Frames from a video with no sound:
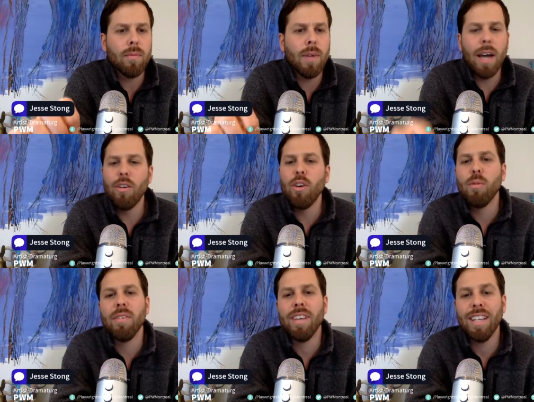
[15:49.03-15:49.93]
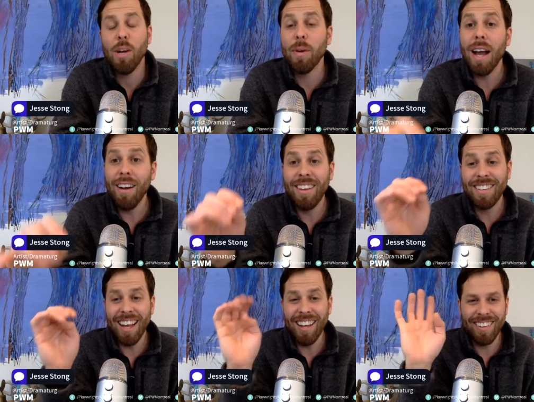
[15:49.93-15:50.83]
I don't know what we're saying there, but
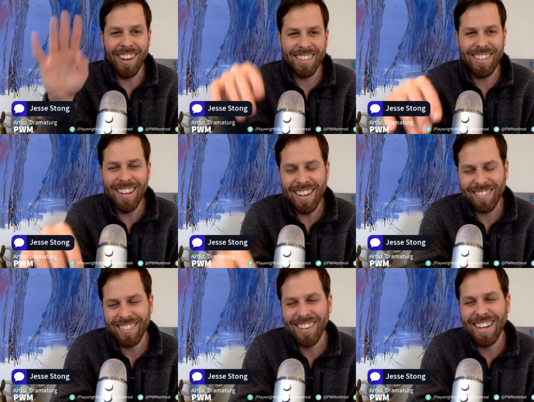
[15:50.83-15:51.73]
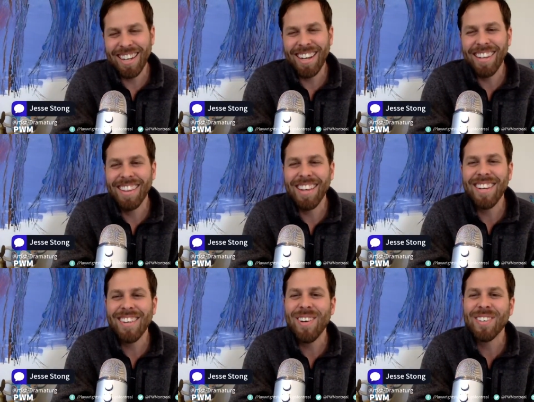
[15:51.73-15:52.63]
I'll talk to you after, Craig, and I'll thank
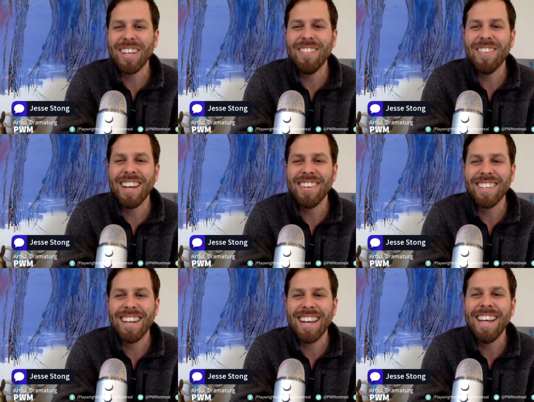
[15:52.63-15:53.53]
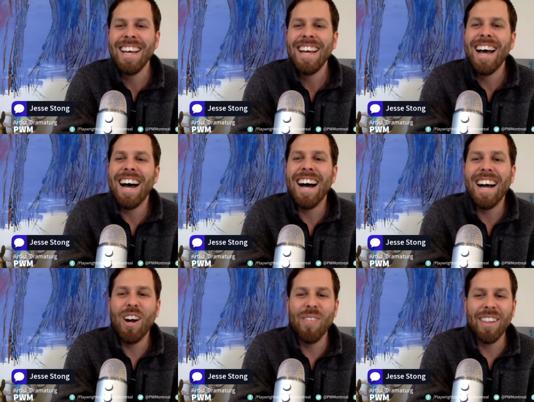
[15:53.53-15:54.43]
you all for coming out tonight.
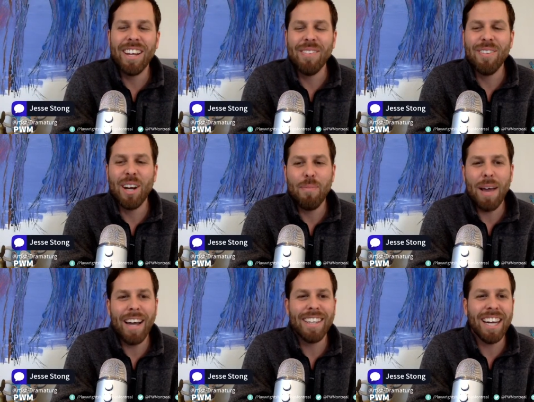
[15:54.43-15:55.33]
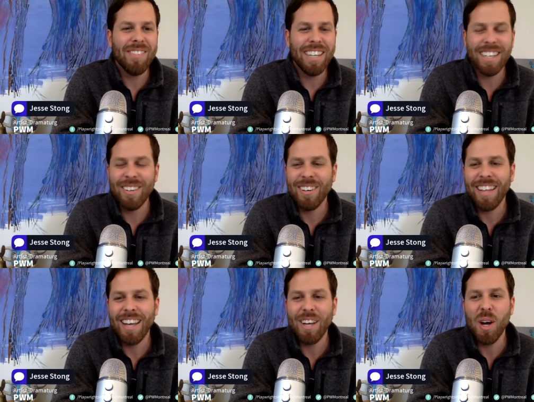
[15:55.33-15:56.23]
I hope that I'm not a bad guy by ignoring
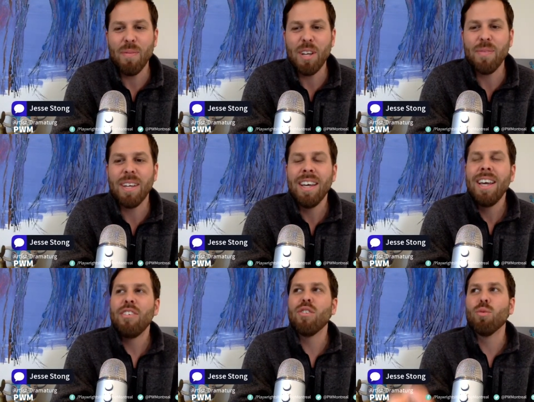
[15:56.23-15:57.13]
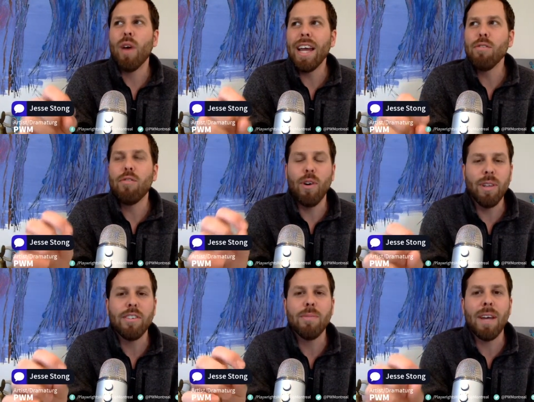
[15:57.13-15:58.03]
that comment, but just write
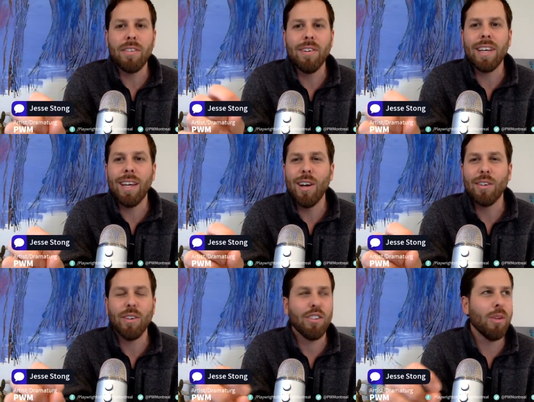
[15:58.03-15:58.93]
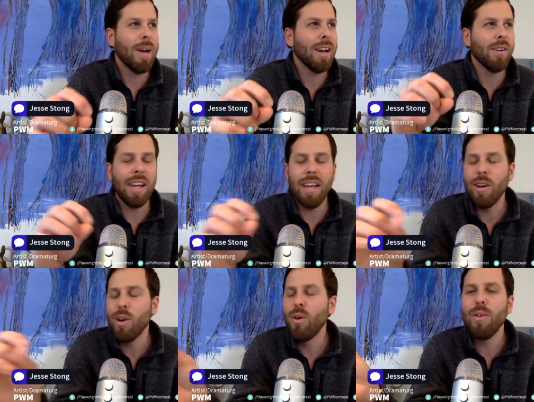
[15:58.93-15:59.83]
fully dimensional characters no matter who